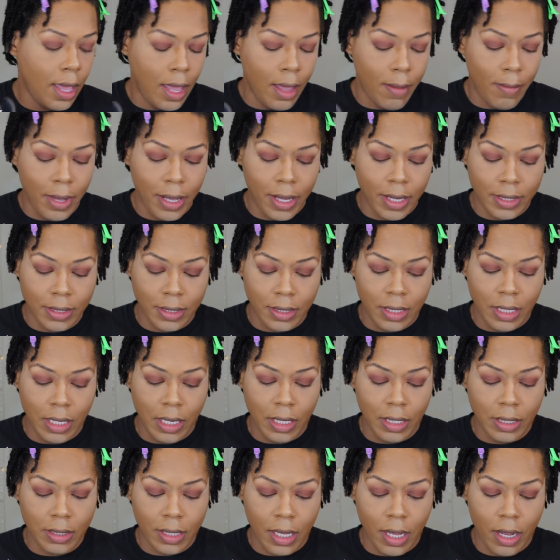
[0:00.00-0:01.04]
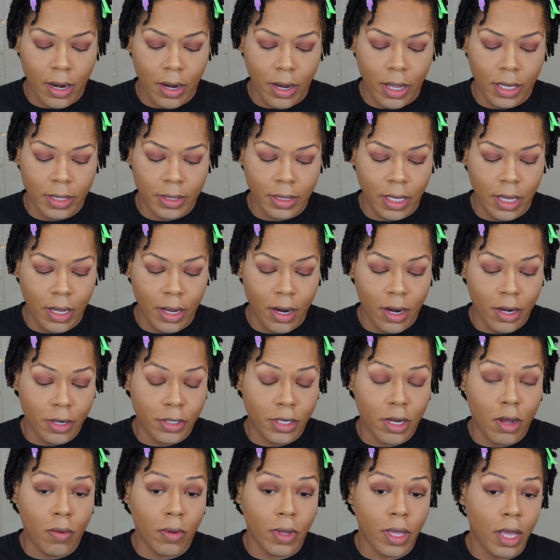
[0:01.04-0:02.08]
And because these areas
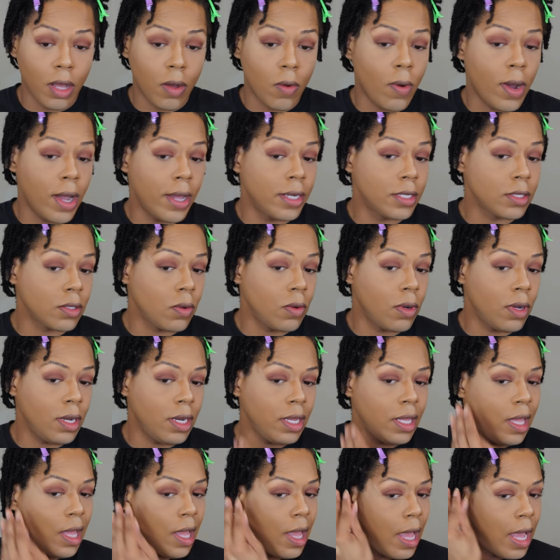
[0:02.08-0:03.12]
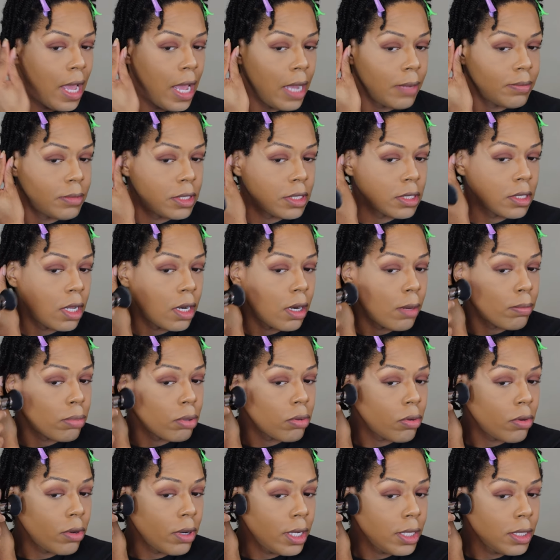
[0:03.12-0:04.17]
here don't get quite as oily, I'm just going to
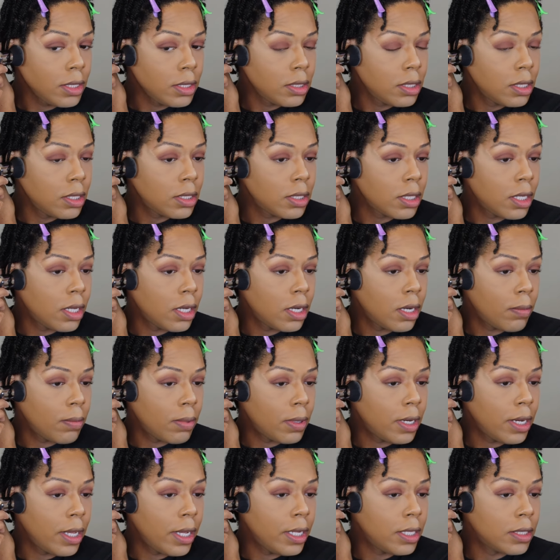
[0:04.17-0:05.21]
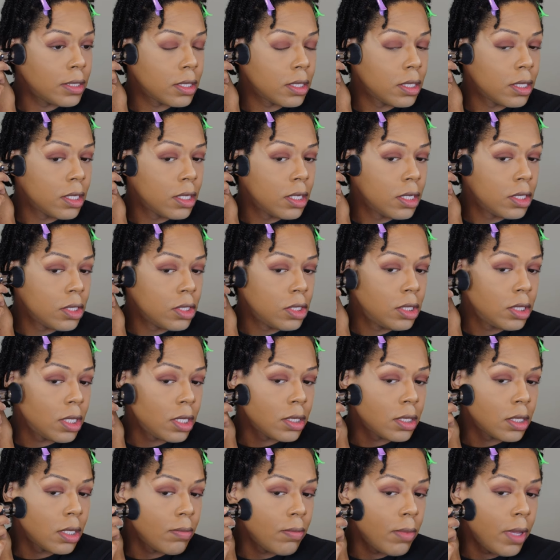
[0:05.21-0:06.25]
press this into place
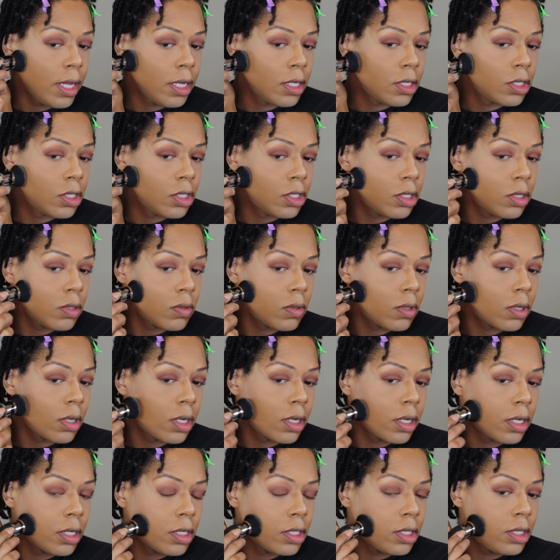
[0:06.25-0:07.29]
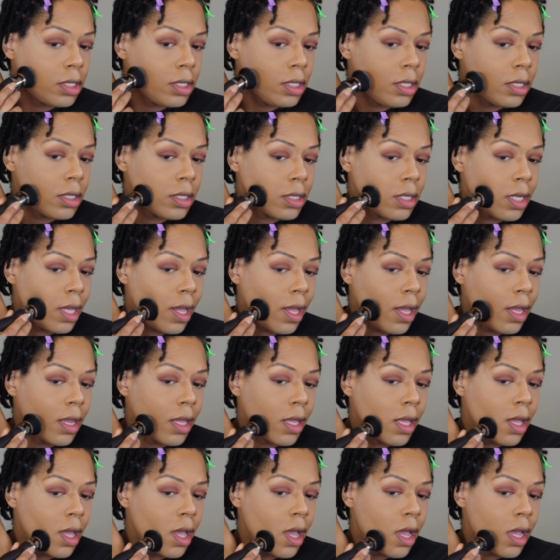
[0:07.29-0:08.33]
just to make sure she's set.
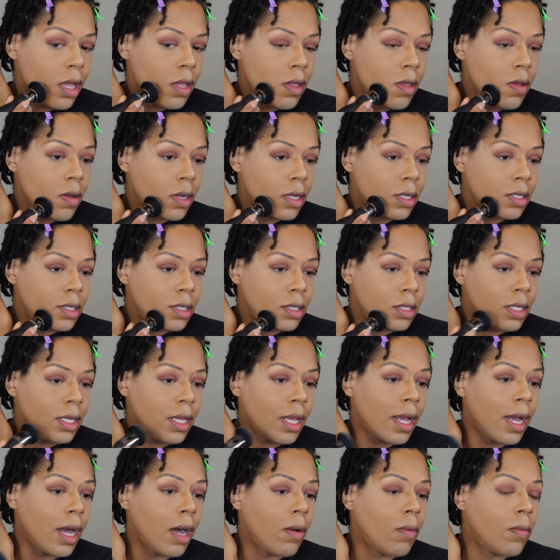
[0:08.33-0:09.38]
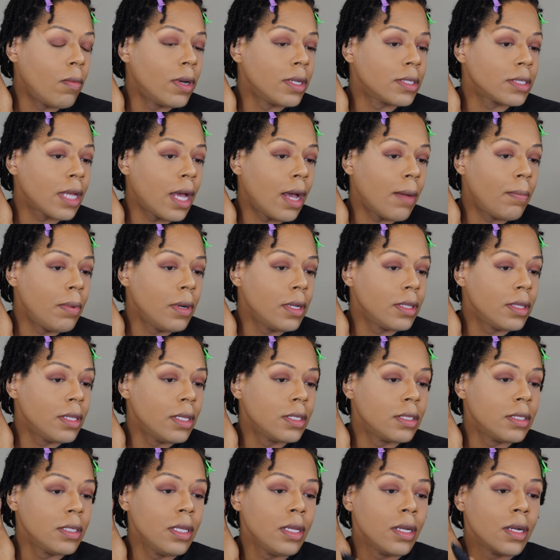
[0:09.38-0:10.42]
And you can see how once I put
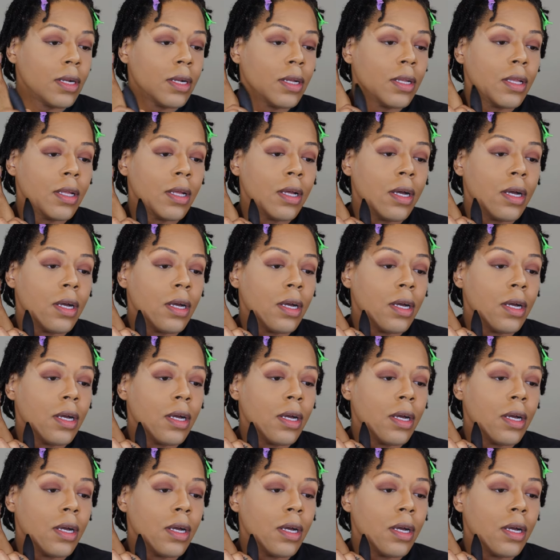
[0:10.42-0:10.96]
this here,